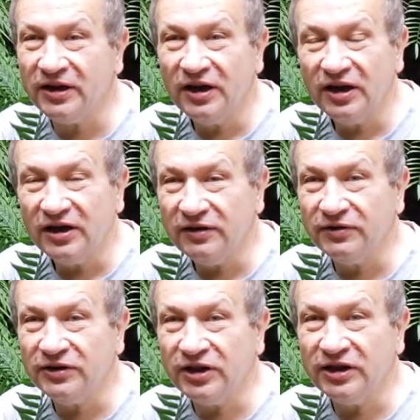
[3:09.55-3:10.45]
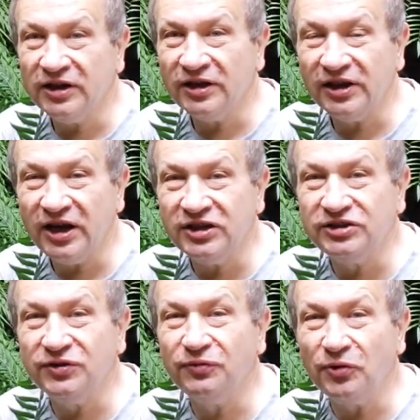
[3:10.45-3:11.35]
even in a late
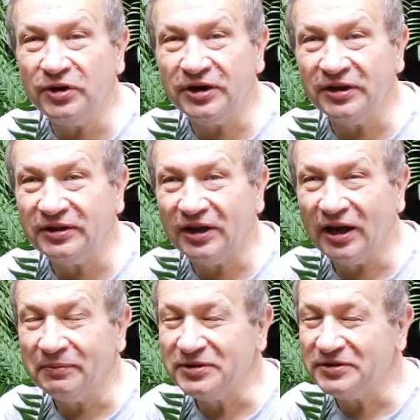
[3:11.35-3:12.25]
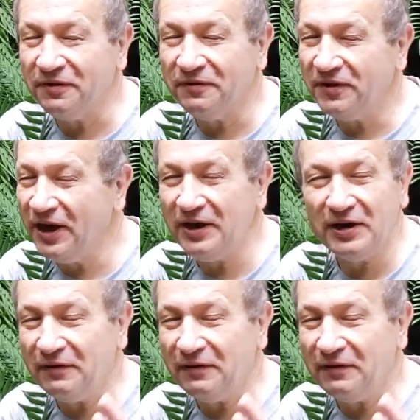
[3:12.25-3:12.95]
Devonian times, very,